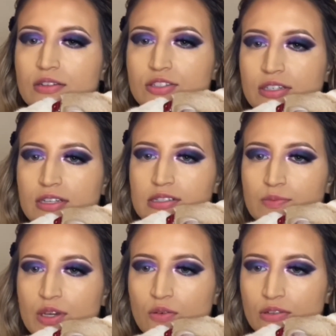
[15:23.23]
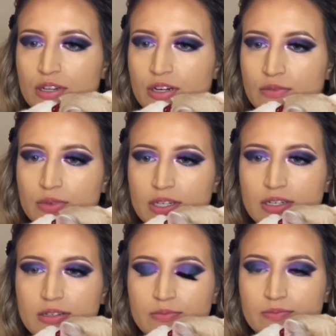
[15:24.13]
She lets me hold her
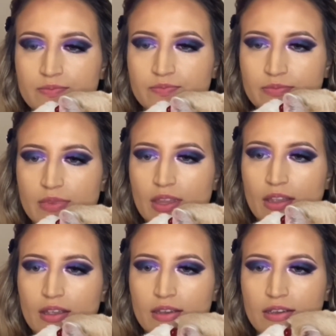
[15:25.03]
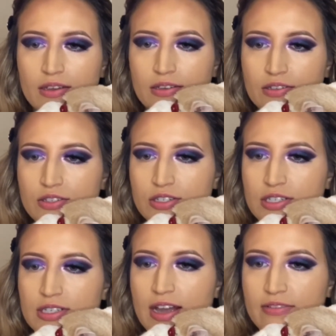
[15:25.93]
when
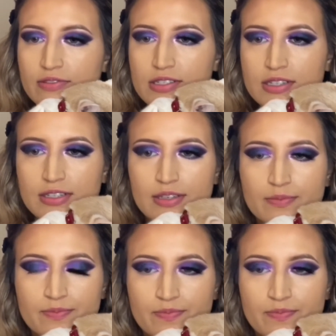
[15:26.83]
she's half asleep.